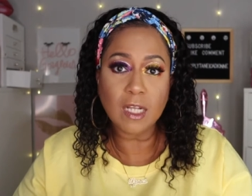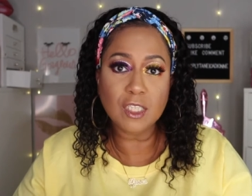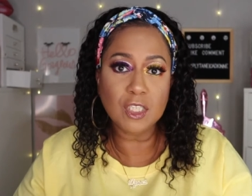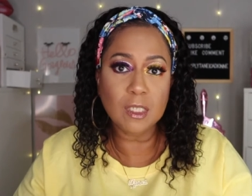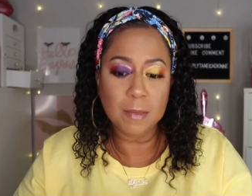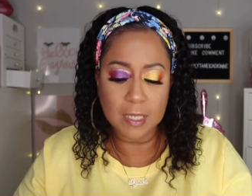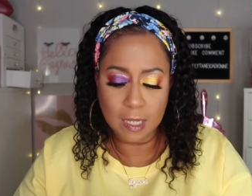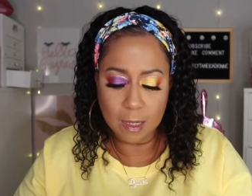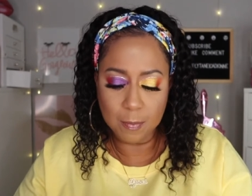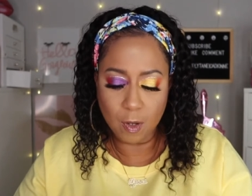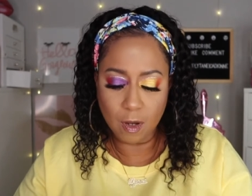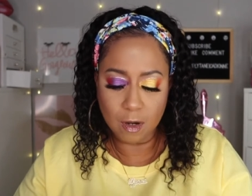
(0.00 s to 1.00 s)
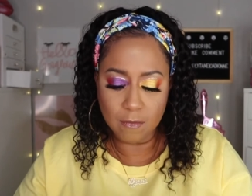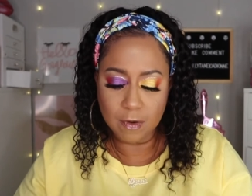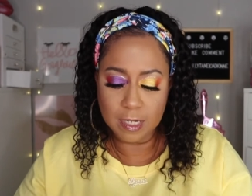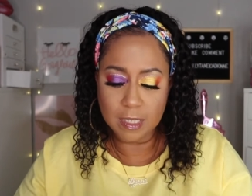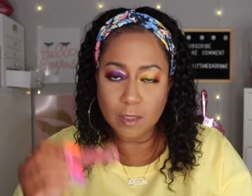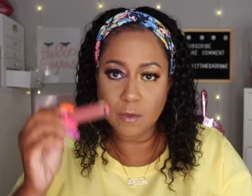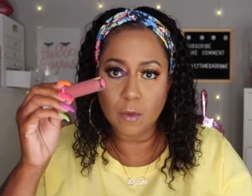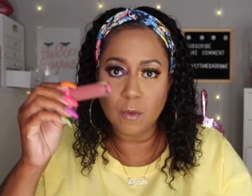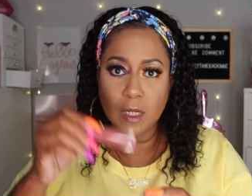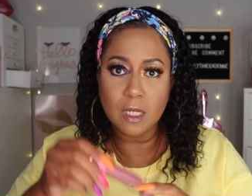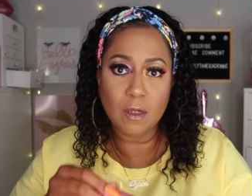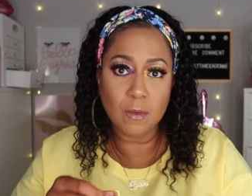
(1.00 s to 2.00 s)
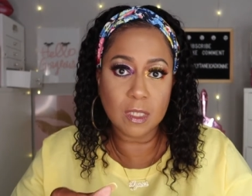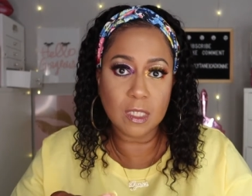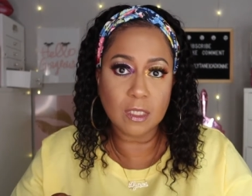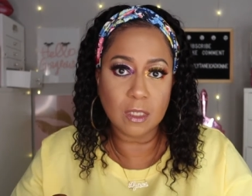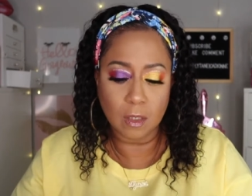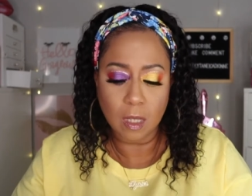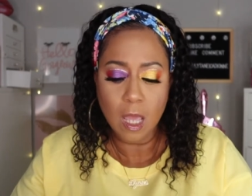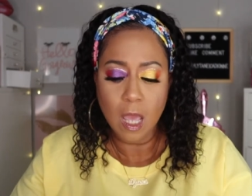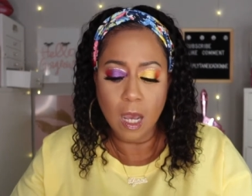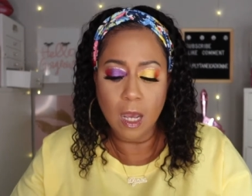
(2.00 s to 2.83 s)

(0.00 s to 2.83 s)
should be up already. This would have went good with this look.